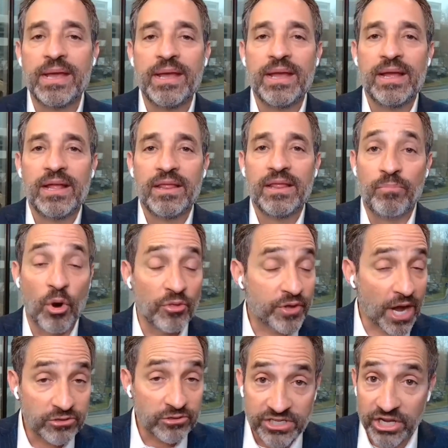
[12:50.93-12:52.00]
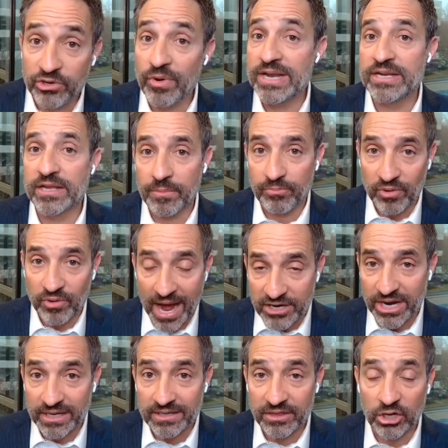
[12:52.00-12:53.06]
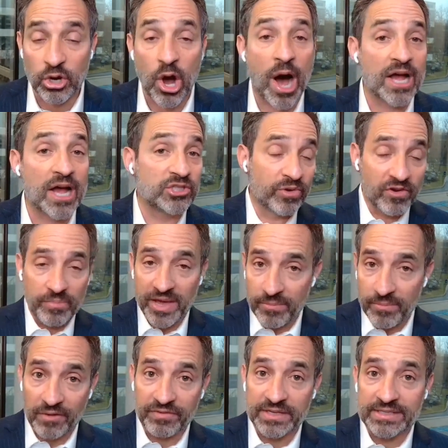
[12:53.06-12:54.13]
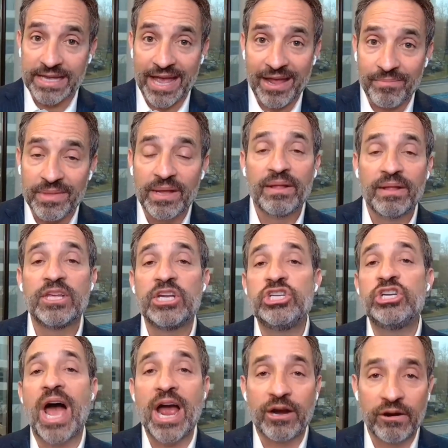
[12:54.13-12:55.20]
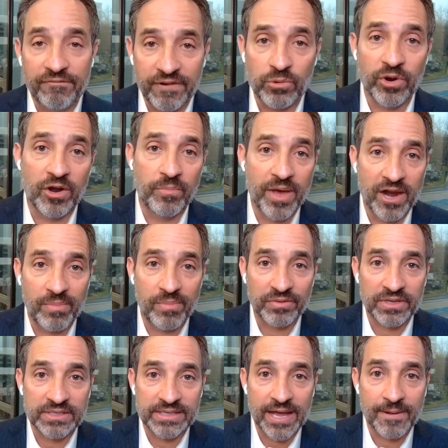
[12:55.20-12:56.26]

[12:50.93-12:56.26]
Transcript: Both countries agreed to the project. The cost would have been about the same. The geography would have been about the same.